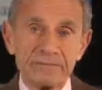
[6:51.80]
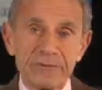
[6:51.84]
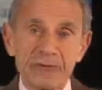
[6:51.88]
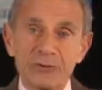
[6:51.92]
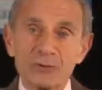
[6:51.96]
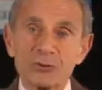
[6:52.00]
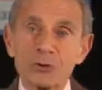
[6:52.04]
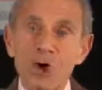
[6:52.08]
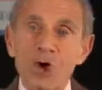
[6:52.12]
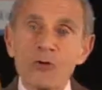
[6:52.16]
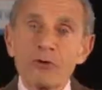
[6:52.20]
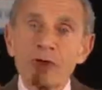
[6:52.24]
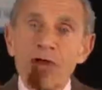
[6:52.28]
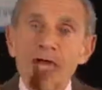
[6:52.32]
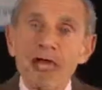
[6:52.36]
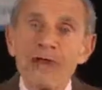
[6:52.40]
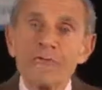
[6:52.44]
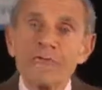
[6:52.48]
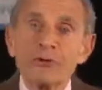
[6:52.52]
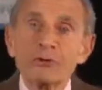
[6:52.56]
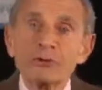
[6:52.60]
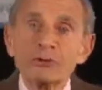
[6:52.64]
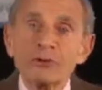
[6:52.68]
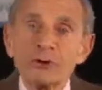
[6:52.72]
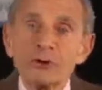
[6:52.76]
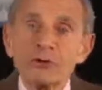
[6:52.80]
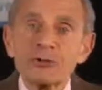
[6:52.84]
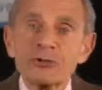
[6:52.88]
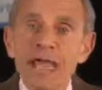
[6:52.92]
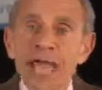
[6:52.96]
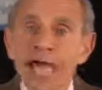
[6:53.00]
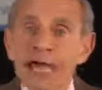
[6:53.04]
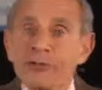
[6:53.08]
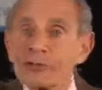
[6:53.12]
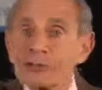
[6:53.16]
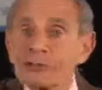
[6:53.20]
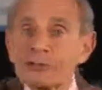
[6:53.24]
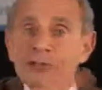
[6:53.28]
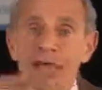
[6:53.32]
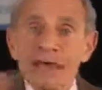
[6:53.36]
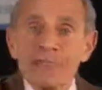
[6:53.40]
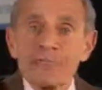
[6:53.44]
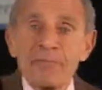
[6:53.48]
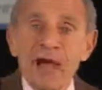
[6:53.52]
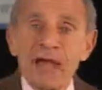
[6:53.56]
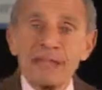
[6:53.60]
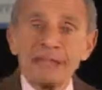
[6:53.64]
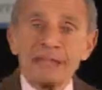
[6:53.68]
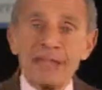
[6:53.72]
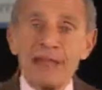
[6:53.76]
Don't ever turn down the 10
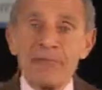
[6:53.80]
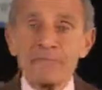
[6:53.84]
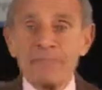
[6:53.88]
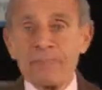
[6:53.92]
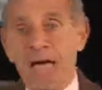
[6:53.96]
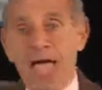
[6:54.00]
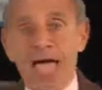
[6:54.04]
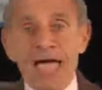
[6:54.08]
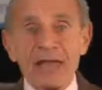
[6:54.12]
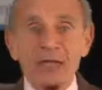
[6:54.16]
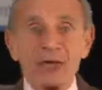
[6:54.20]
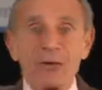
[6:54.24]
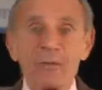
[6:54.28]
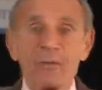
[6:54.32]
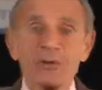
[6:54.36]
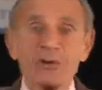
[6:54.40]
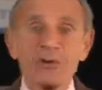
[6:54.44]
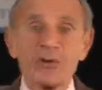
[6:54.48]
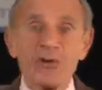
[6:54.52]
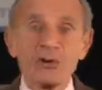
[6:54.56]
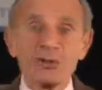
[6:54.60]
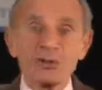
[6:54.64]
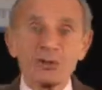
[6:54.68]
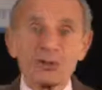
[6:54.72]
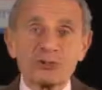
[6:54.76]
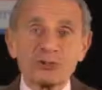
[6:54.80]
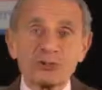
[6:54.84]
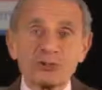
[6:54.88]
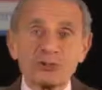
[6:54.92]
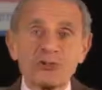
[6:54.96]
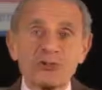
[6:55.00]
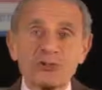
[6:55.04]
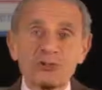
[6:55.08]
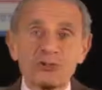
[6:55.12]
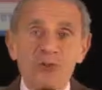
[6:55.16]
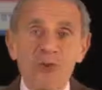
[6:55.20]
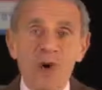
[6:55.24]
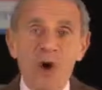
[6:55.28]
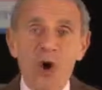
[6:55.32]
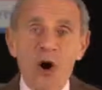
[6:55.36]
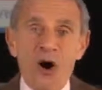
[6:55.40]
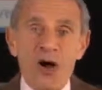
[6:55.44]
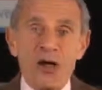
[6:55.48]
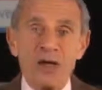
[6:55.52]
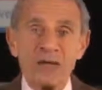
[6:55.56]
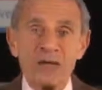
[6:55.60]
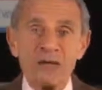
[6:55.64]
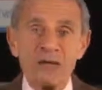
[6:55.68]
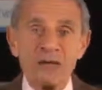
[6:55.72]
by 10 patio because it's too small.